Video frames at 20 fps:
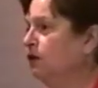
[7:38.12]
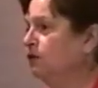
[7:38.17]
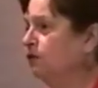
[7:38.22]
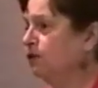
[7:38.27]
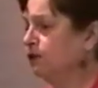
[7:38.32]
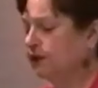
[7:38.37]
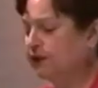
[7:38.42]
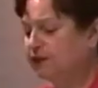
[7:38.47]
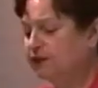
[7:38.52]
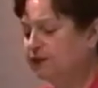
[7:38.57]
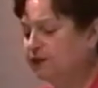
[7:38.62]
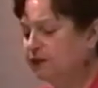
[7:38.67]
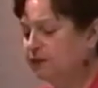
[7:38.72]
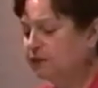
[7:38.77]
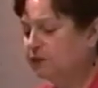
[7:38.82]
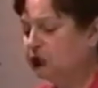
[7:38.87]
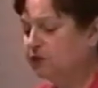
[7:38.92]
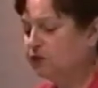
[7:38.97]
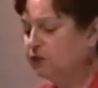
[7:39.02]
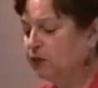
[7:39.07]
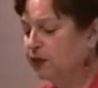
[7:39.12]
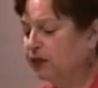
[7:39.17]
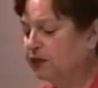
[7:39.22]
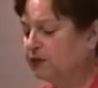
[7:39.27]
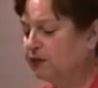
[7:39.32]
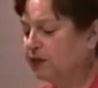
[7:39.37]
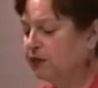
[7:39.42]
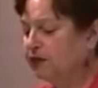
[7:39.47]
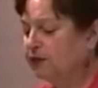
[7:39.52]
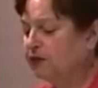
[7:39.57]
For consumers, we
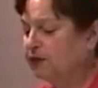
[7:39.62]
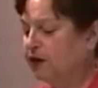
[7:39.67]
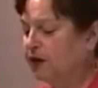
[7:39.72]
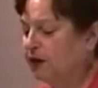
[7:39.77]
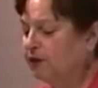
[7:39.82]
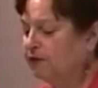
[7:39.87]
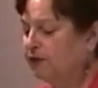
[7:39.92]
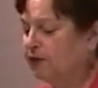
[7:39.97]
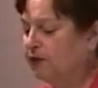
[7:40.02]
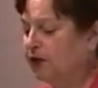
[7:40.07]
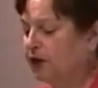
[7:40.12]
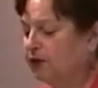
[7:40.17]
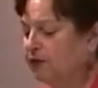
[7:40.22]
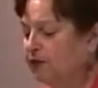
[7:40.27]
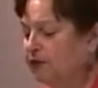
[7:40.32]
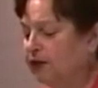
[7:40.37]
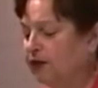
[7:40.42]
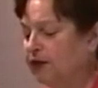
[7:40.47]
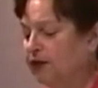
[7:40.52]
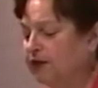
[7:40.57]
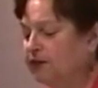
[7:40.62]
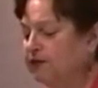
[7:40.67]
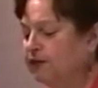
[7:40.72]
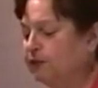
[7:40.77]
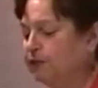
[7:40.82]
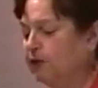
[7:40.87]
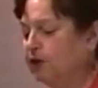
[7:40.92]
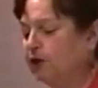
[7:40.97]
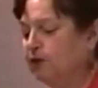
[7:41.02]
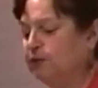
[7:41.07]
intend to offer not only
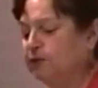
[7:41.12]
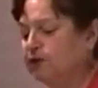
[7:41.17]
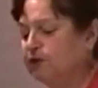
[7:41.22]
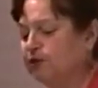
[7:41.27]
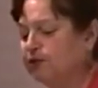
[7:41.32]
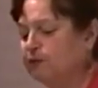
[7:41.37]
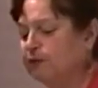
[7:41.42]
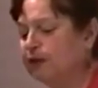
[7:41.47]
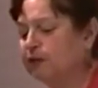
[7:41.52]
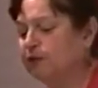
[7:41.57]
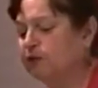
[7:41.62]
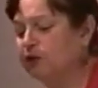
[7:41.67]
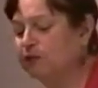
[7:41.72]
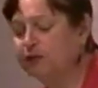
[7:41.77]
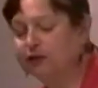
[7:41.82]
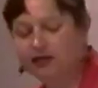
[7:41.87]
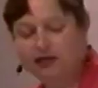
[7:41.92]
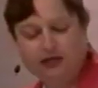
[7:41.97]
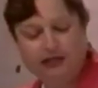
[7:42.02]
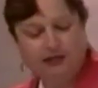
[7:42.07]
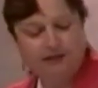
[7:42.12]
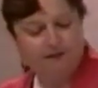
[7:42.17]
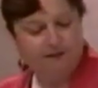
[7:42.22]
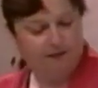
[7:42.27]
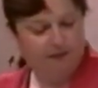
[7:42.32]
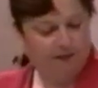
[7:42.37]
customary mission memorabilia,